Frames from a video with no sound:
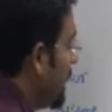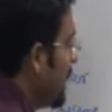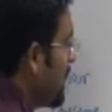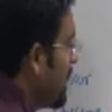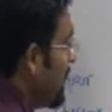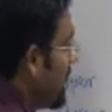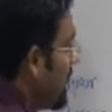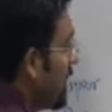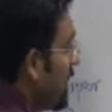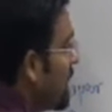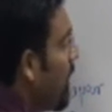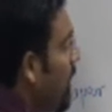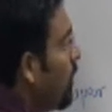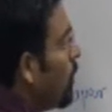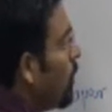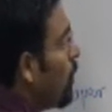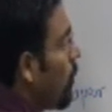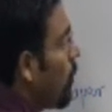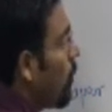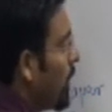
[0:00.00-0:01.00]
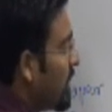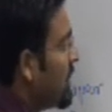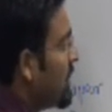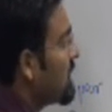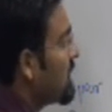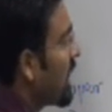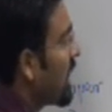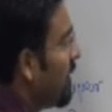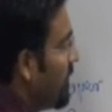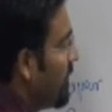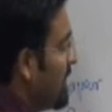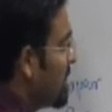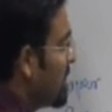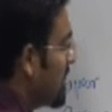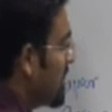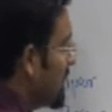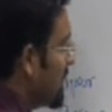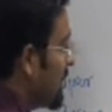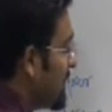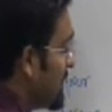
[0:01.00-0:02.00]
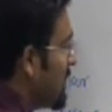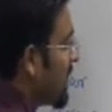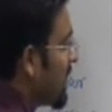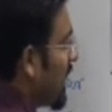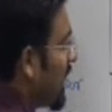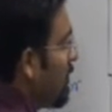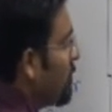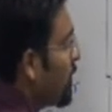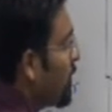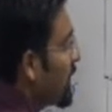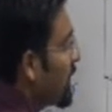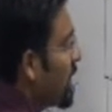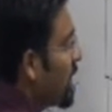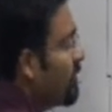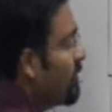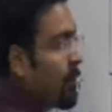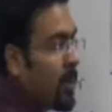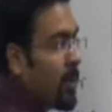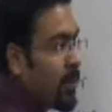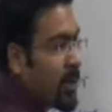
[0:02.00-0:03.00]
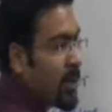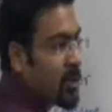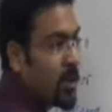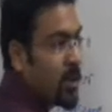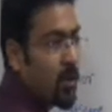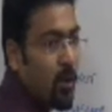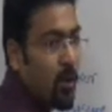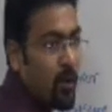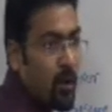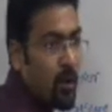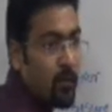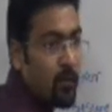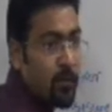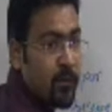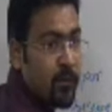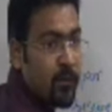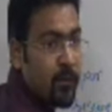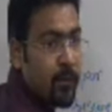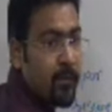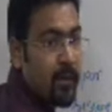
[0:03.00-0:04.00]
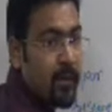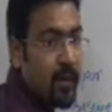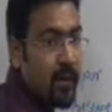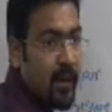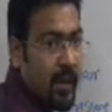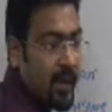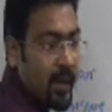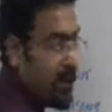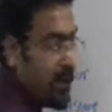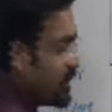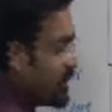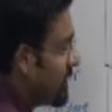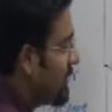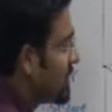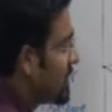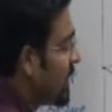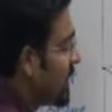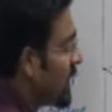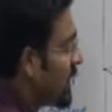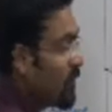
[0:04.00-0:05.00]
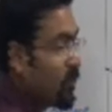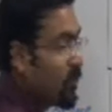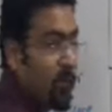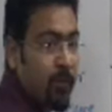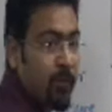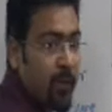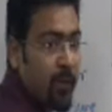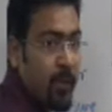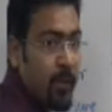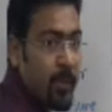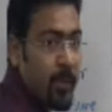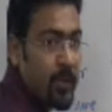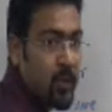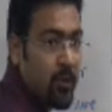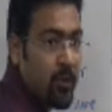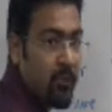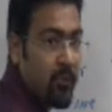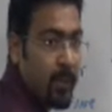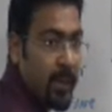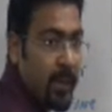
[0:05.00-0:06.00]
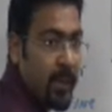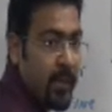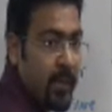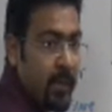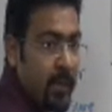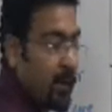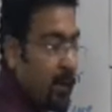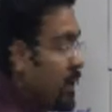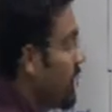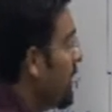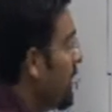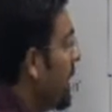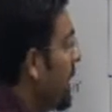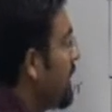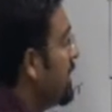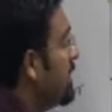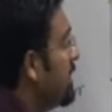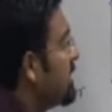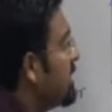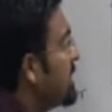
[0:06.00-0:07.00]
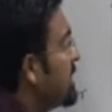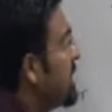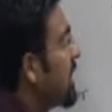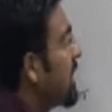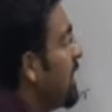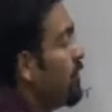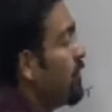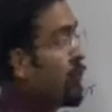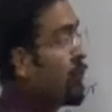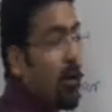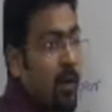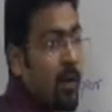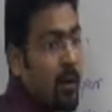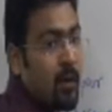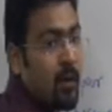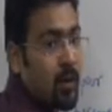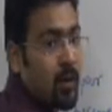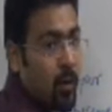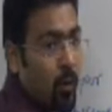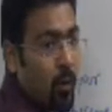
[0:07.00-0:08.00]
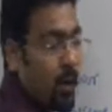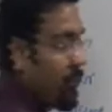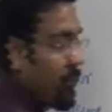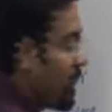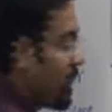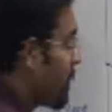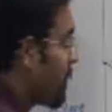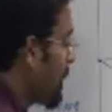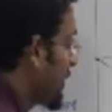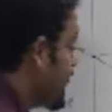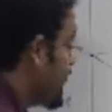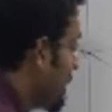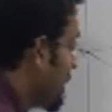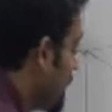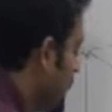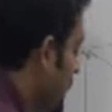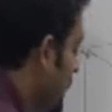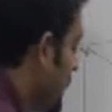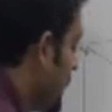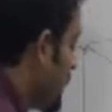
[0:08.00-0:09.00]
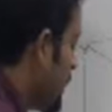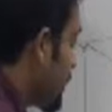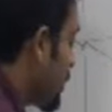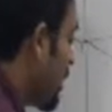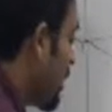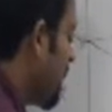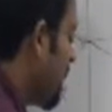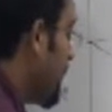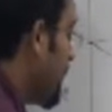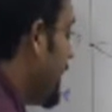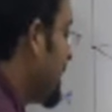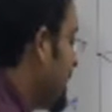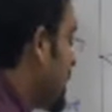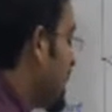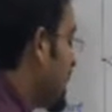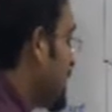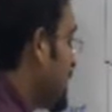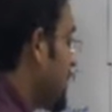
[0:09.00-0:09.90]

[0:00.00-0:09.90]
Now what this graph tells us, this is the graph of the vapor pressure of A, this is the graph of vapor pressure of B, and this is the graph for total vapor pressure. So if I just